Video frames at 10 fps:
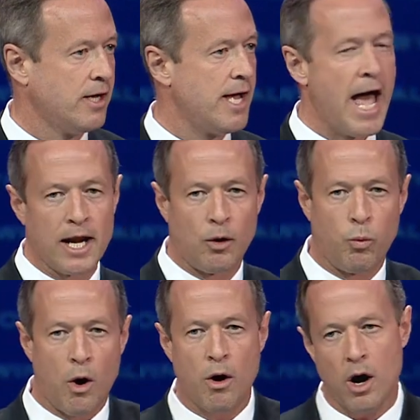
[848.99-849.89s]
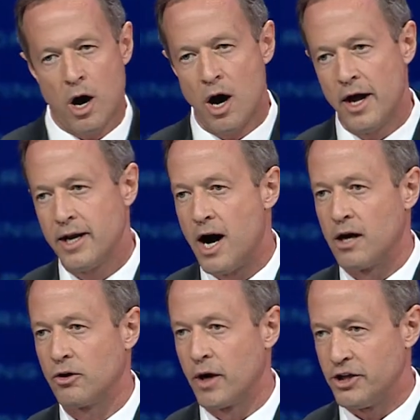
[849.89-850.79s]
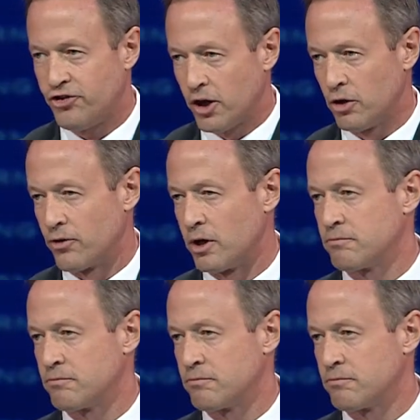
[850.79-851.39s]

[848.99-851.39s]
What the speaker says: and a war on hungry children.